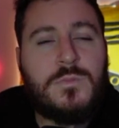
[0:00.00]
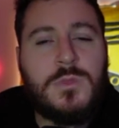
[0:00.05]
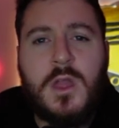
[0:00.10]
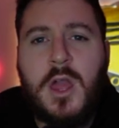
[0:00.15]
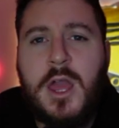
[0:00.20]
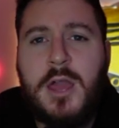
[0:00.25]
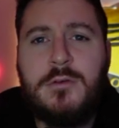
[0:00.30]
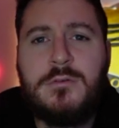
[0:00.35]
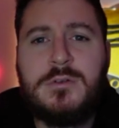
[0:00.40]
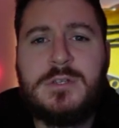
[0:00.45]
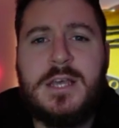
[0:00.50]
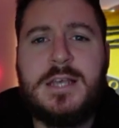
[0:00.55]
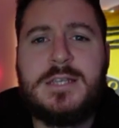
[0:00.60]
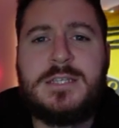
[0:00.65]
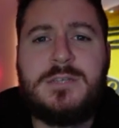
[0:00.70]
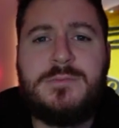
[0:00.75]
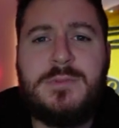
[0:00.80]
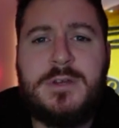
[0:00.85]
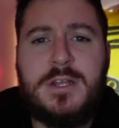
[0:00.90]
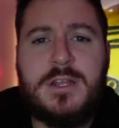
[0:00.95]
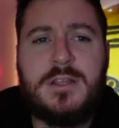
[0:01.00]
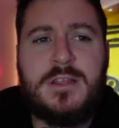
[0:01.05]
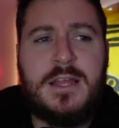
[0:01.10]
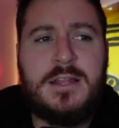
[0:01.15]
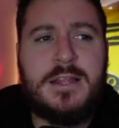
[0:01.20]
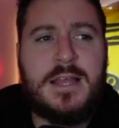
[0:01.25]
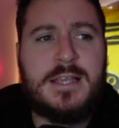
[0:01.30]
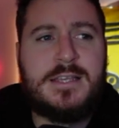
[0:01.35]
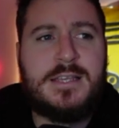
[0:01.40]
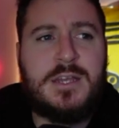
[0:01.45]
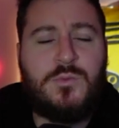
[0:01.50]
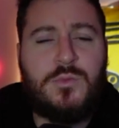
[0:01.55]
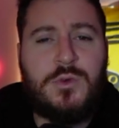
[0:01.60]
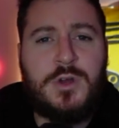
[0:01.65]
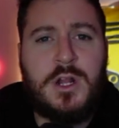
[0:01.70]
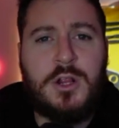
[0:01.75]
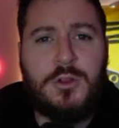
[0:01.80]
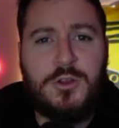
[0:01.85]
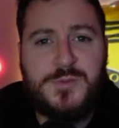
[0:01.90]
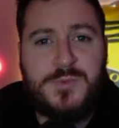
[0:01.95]
it was estimated. I think they said we're going
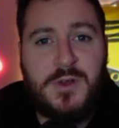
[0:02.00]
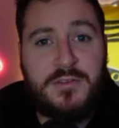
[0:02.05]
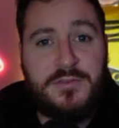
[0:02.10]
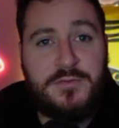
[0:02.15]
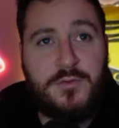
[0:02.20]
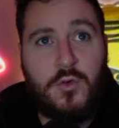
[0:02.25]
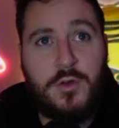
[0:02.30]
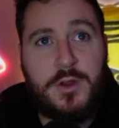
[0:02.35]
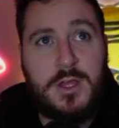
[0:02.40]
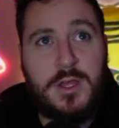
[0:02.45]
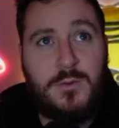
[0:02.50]
to lose by 40.